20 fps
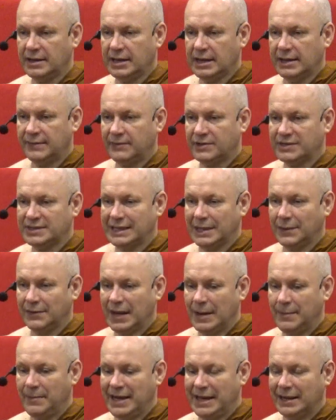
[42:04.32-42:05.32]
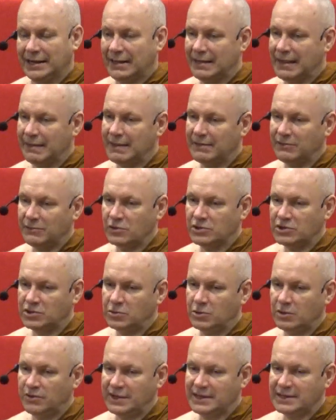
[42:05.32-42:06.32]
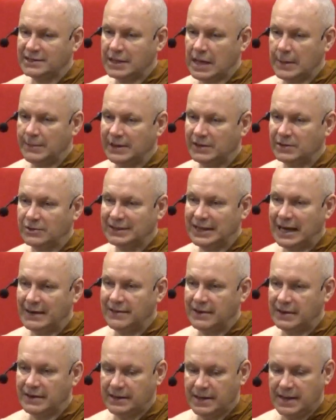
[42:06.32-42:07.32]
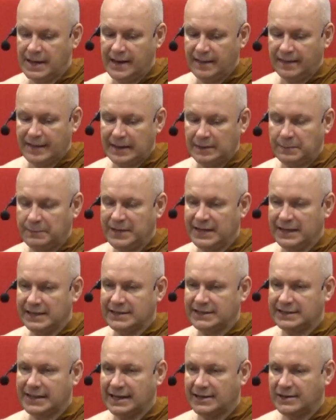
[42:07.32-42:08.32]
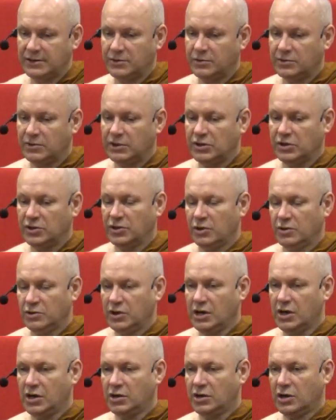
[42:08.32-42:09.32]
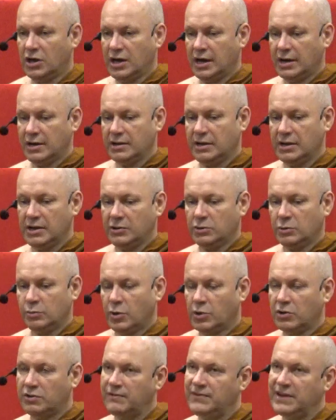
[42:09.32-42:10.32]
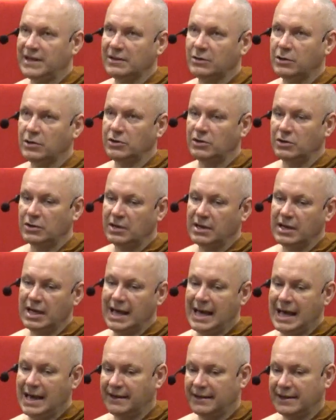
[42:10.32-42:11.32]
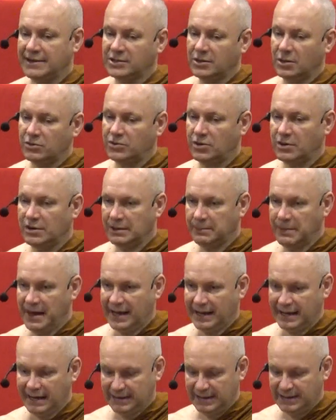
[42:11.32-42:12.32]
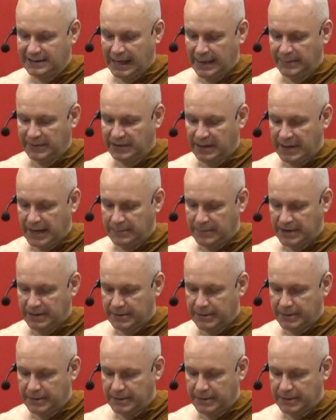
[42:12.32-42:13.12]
If you see what I mean. And then th those two things coming together that means that you, you, know, uh, you both feel good and there's no turning back at the same time.